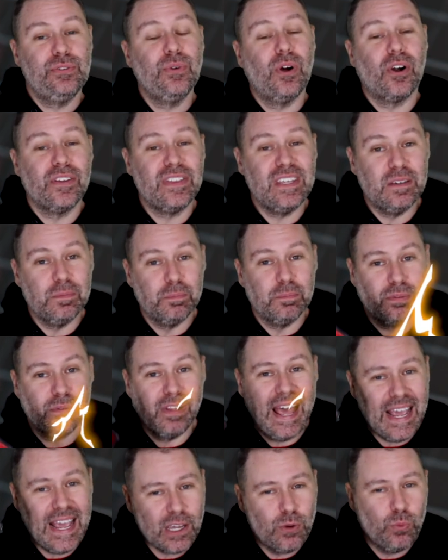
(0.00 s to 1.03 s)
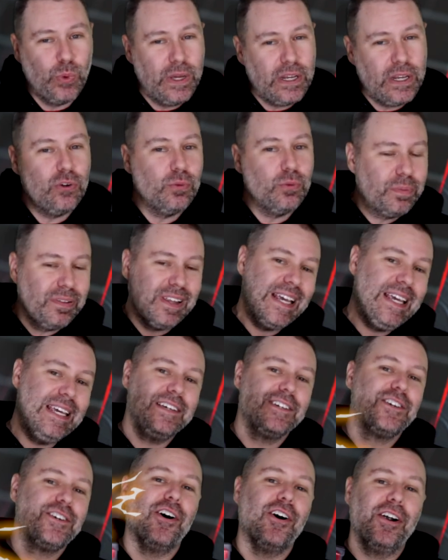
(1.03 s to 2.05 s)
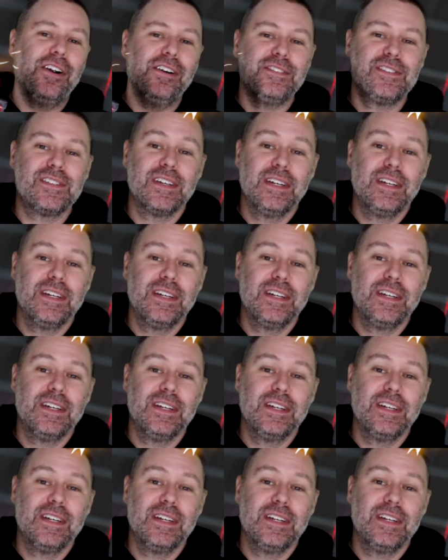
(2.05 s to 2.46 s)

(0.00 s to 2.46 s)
are the Black Widow playing cards.